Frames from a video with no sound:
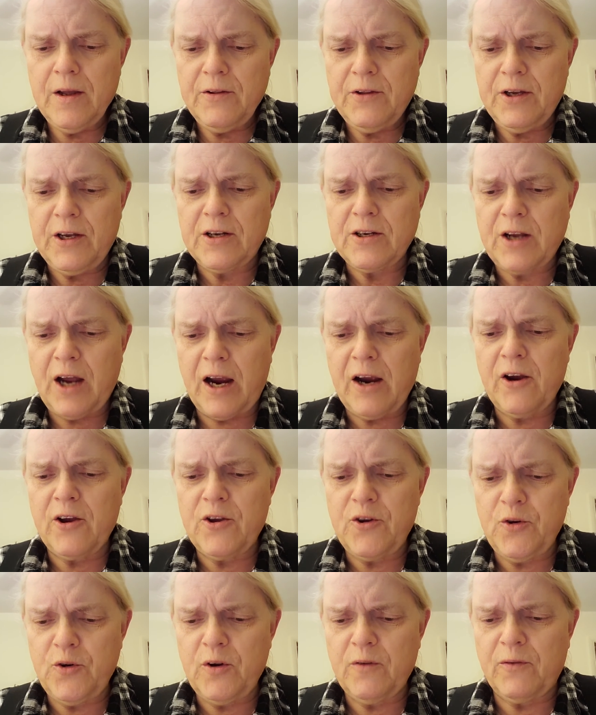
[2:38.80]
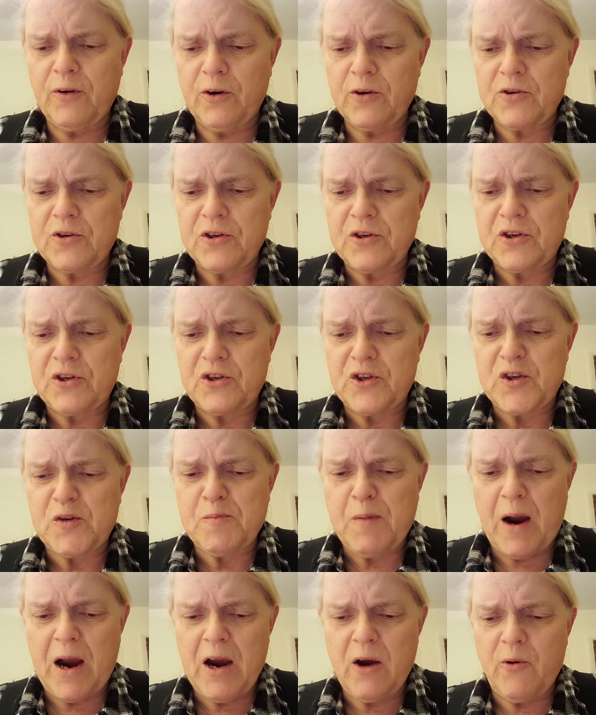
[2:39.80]
The entire universe is
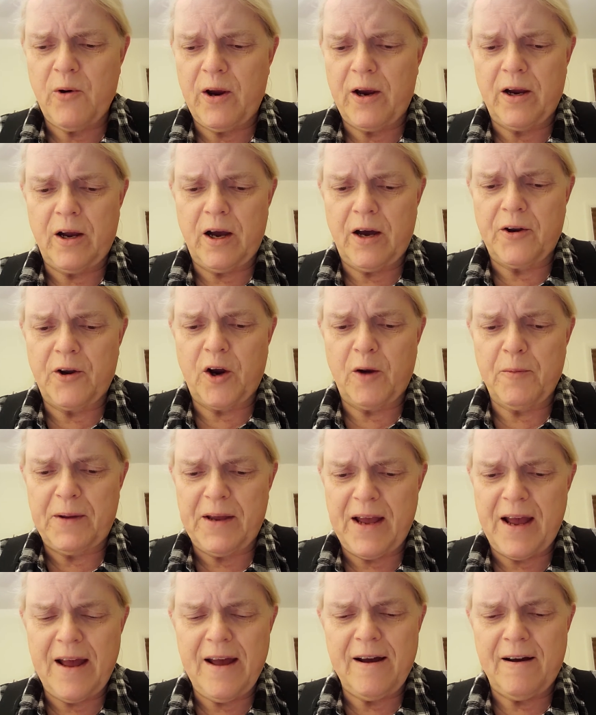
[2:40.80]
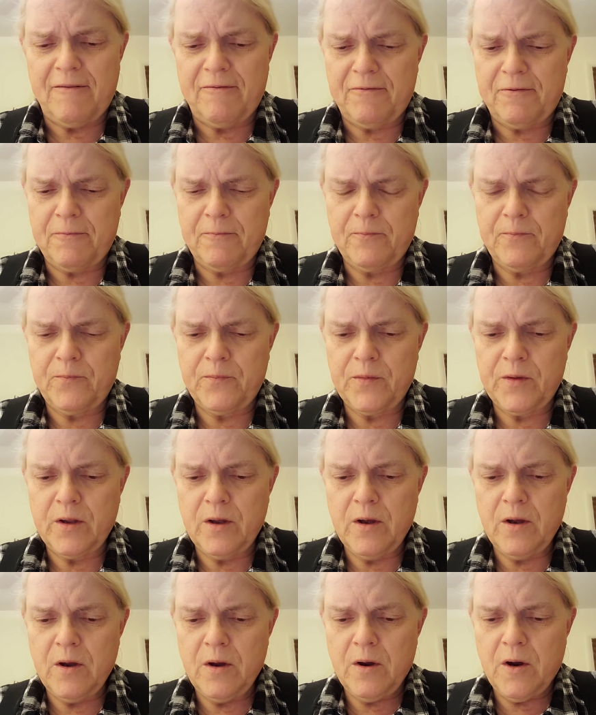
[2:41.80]
conspiring on our behalf.
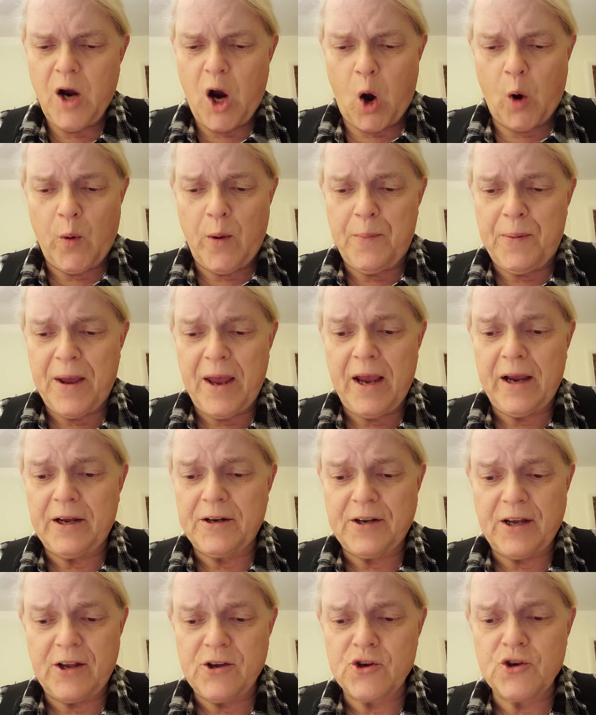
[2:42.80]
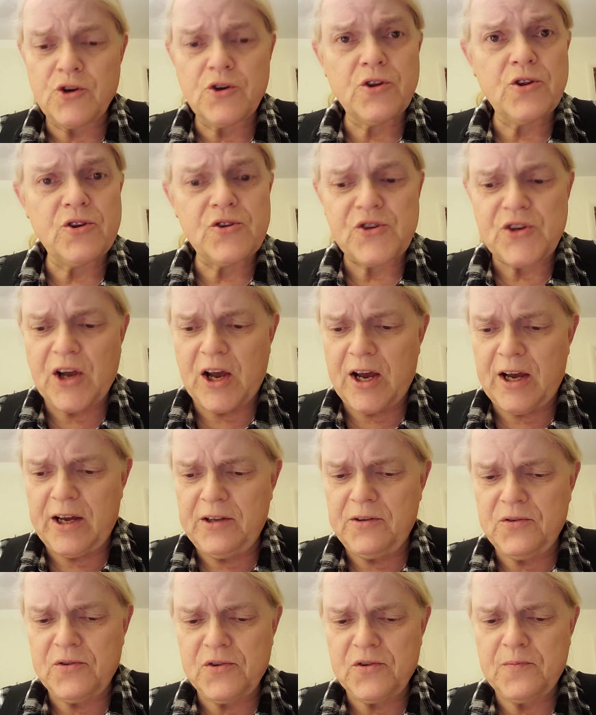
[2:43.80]
Are we paying attention to the
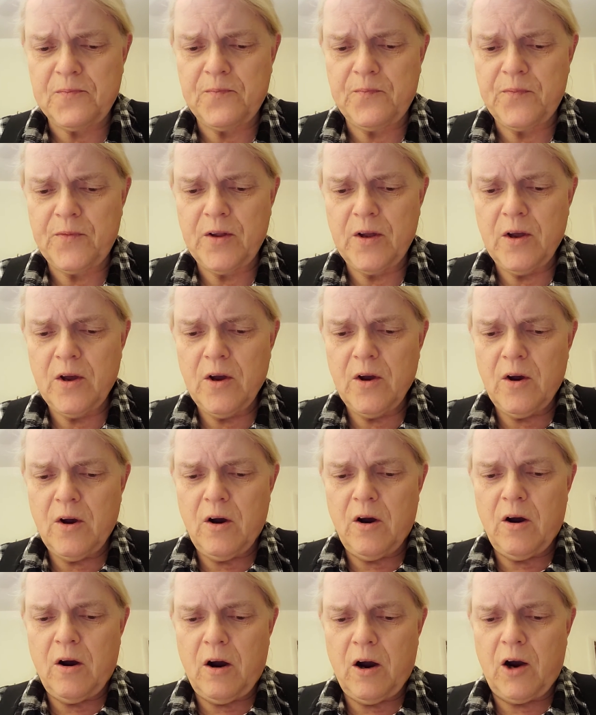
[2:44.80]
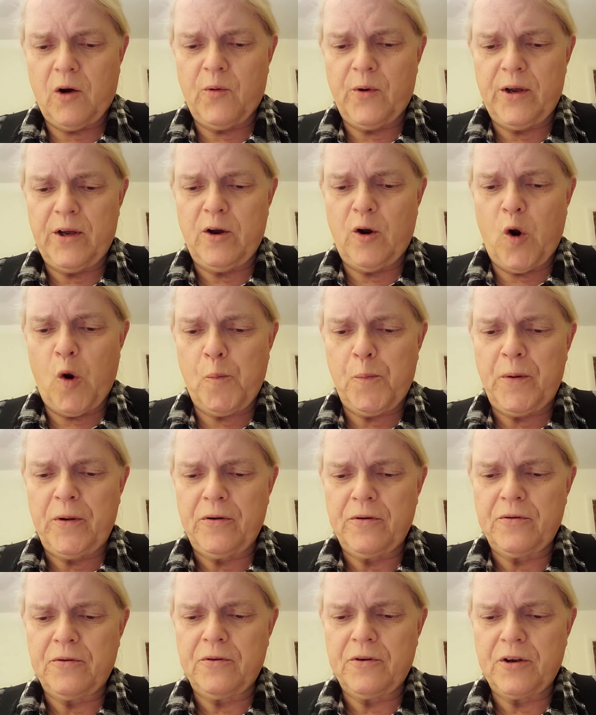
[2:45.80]
signs? Are we
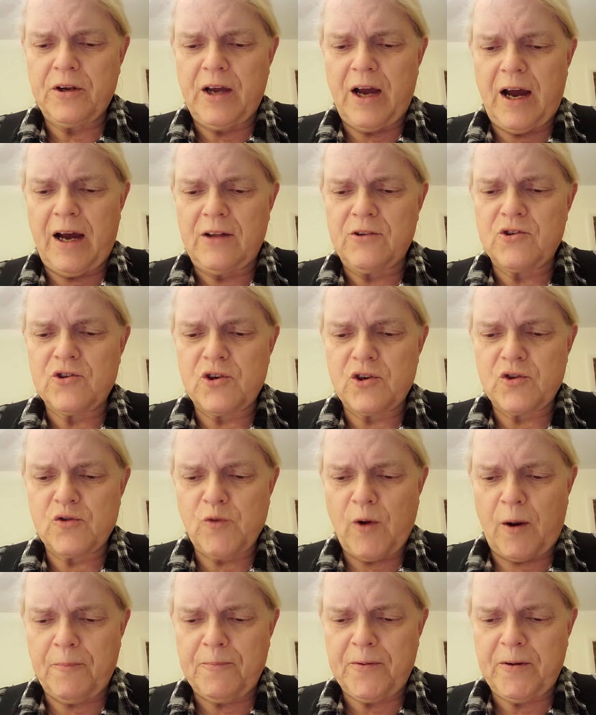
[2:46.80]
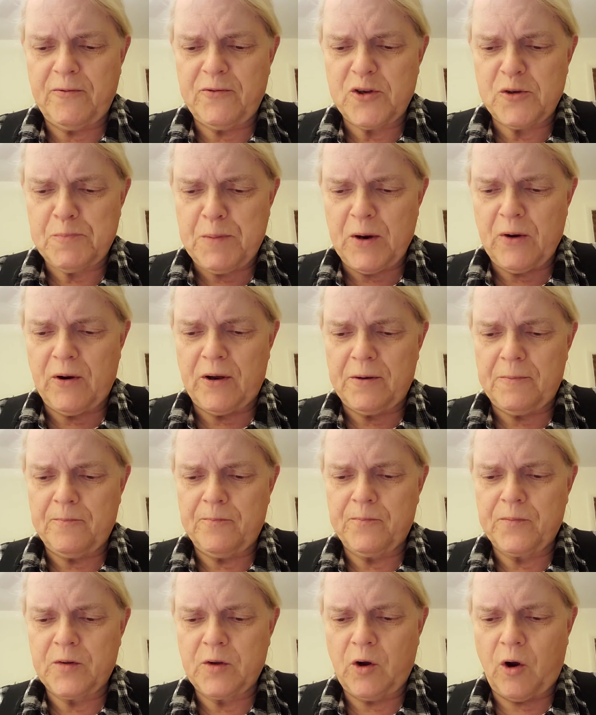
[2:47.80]
open to God's disruptive spirit,
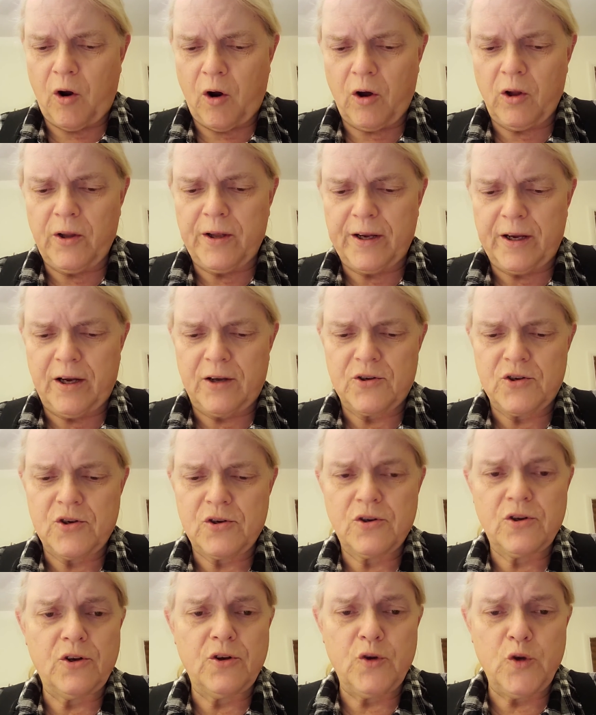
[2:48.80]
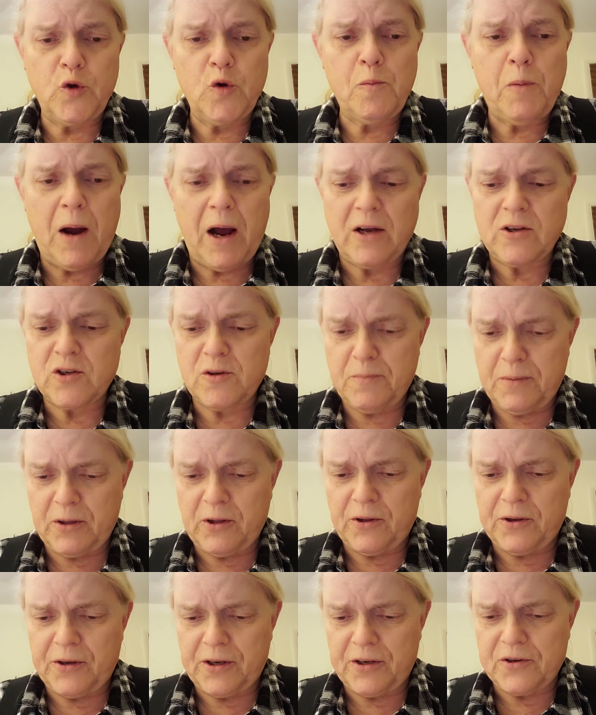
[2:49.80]
calling us to new
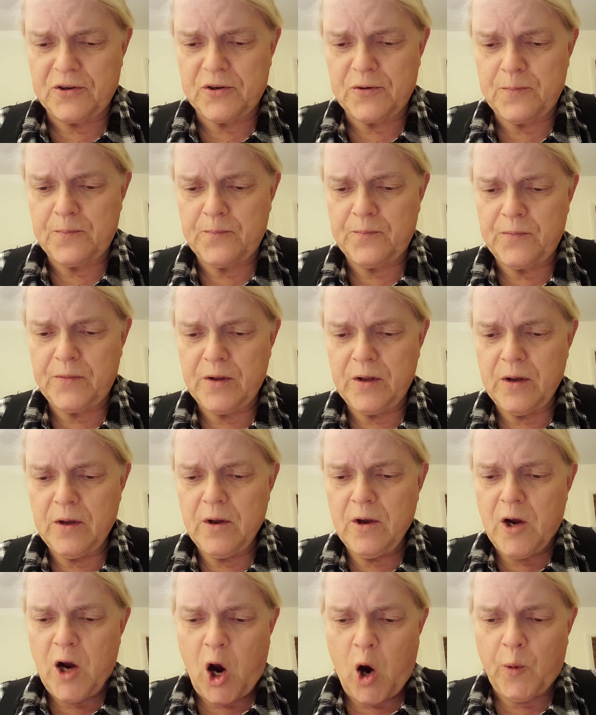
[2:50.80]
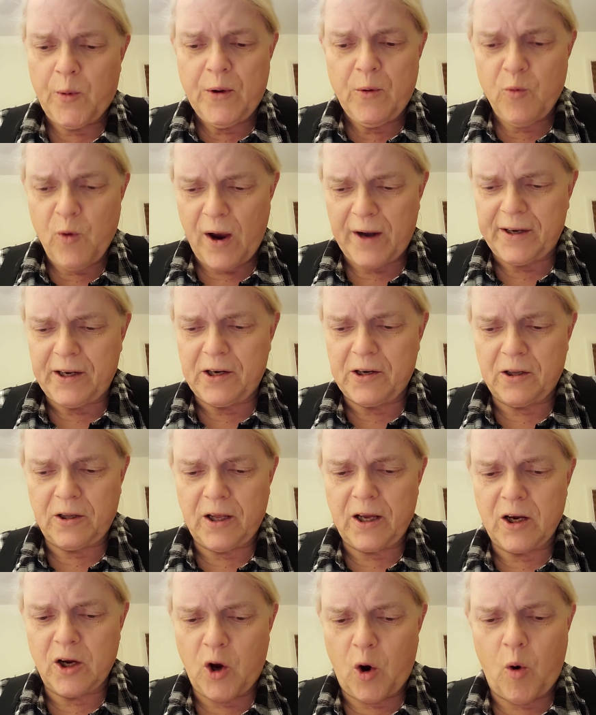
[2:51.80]
possibilities? Are we ready to
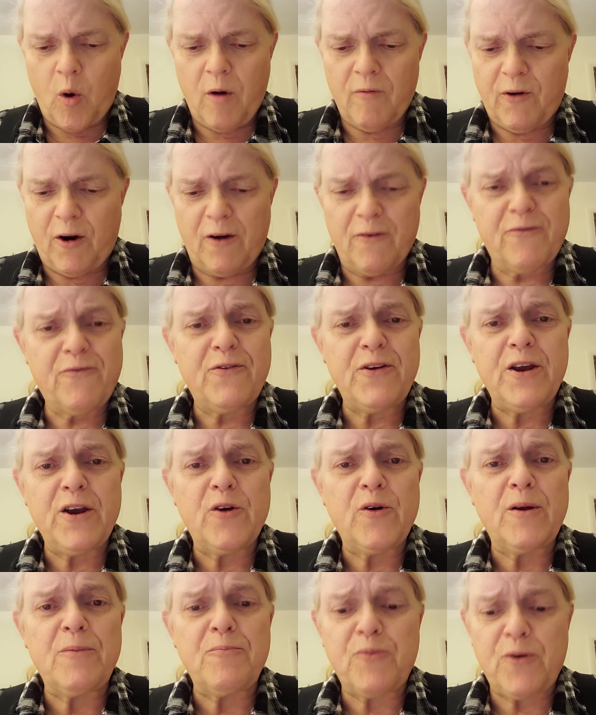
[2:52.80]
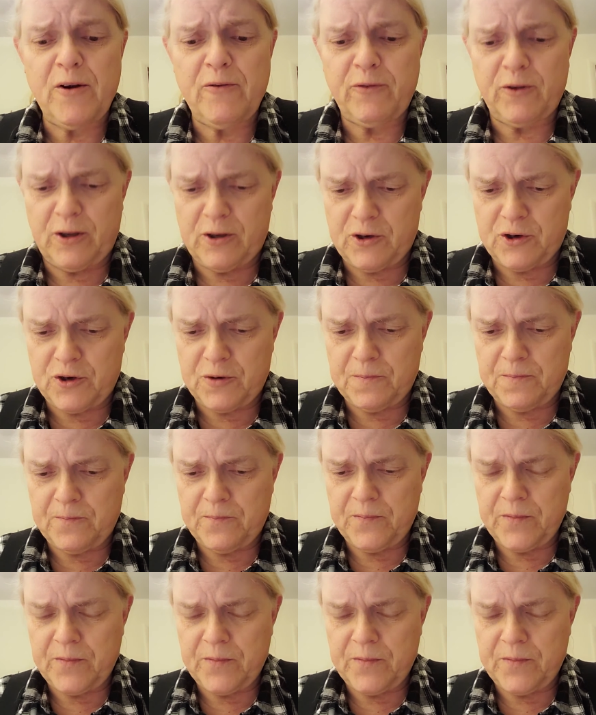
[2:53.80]
let go of our fear and privilege?